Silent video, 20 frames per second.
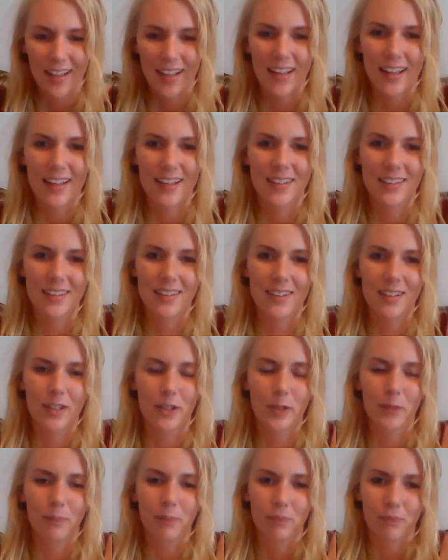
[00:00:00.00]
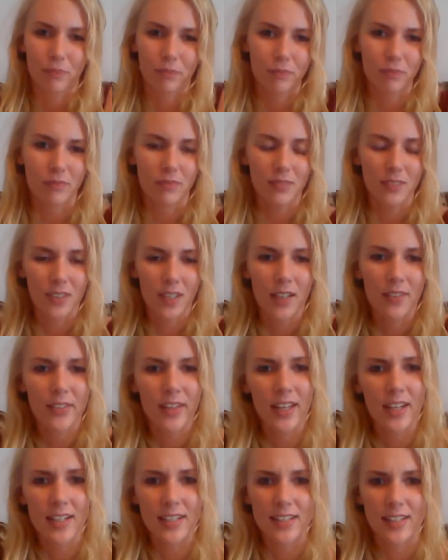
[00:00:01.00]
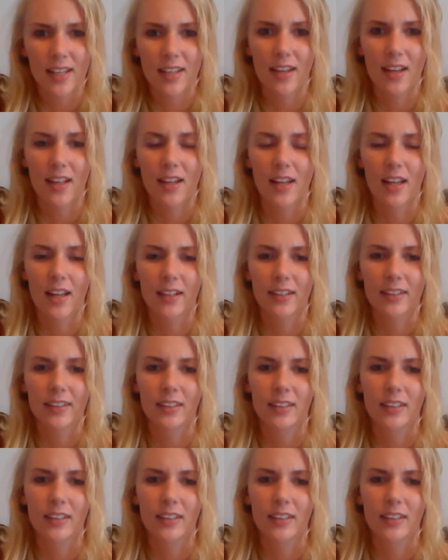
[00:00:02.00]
And then he said I